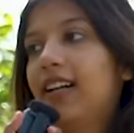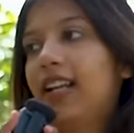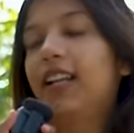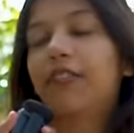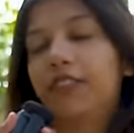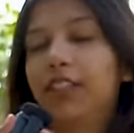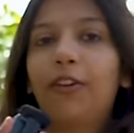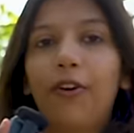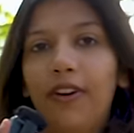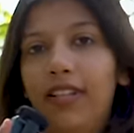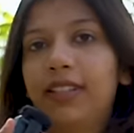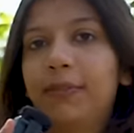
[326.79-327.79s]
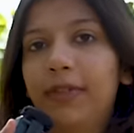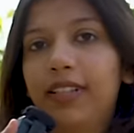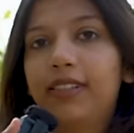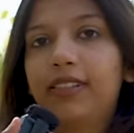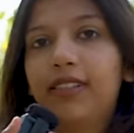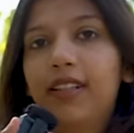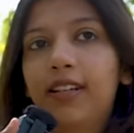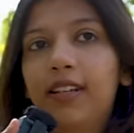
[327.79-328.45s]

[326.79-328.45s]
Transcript: I love the law aspect.